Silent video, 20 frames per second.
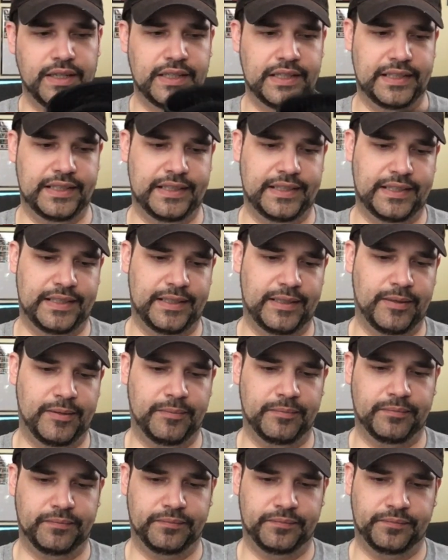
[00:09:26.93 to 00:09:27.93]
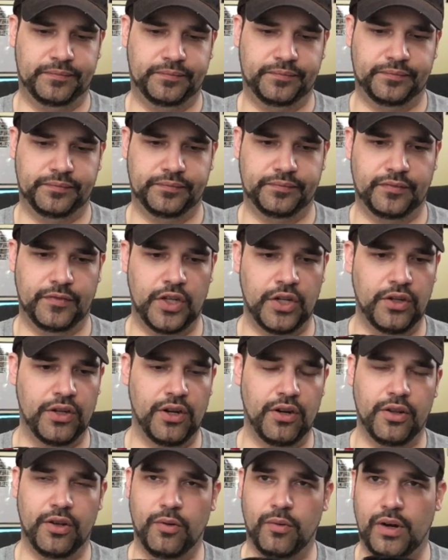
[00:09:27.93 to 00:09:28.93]
You can go
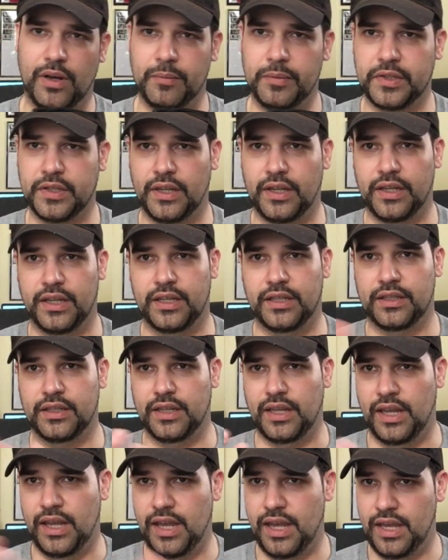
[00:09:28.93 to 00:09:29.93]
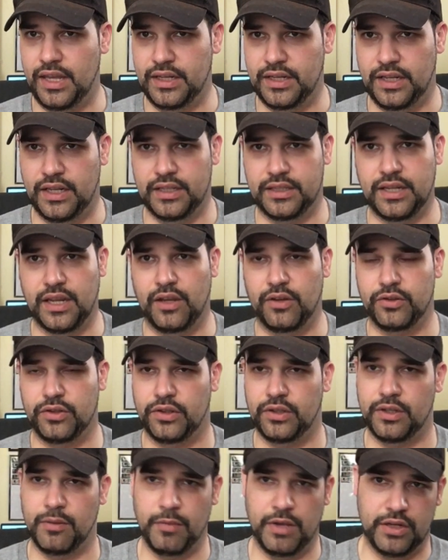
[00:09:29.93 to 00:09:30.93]
to their website and it tells you the
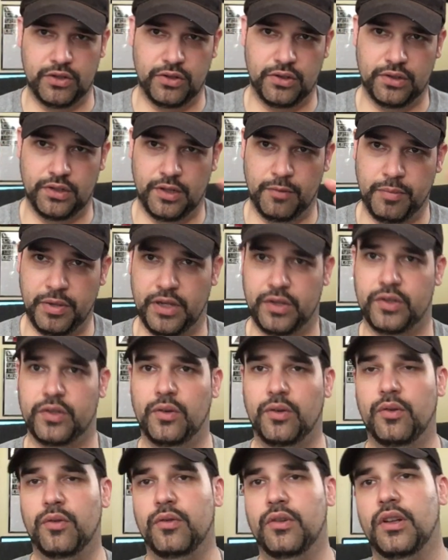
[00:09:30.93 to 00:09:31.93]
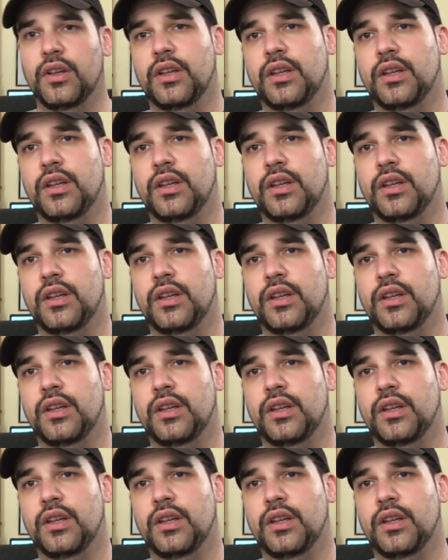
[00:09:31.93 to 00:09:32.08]
dimensions of the pistol